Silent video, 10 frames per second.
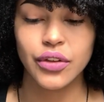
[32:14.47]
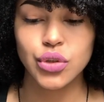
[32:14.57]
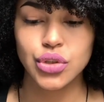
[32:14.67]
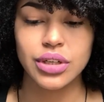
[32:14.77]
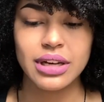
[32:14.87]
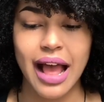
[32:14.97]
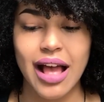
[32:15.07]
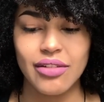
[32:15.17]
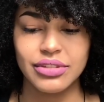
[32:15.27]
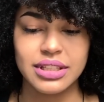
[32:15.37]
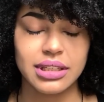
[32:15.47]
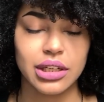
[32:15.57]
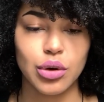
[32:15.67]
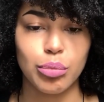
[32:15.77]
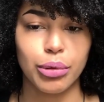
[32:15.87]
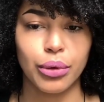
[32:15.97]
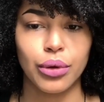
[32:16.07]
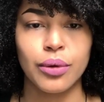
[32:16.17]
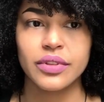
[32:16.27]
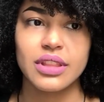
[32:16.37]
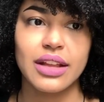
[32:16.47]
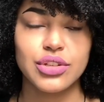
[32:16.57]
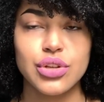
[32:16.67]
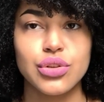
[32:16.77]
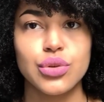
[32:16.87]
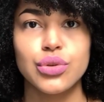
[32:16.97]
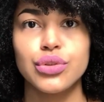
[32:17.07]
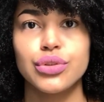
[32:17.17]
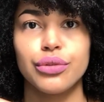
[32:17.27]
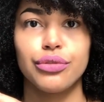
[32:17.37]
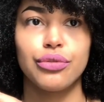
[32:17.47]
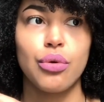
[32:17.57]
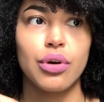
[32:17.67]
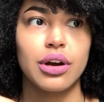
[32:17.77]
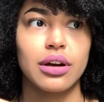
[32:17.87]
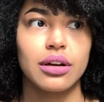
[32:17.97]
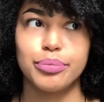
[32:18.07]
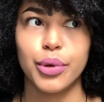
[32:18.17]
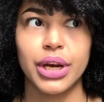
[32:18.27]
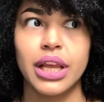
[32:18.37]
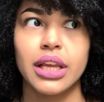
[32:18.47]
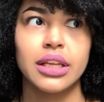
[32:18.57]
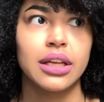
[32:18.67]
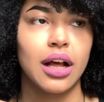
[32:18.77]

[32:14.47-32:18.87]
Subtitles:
You shouldn't have this little bowl that you use for putting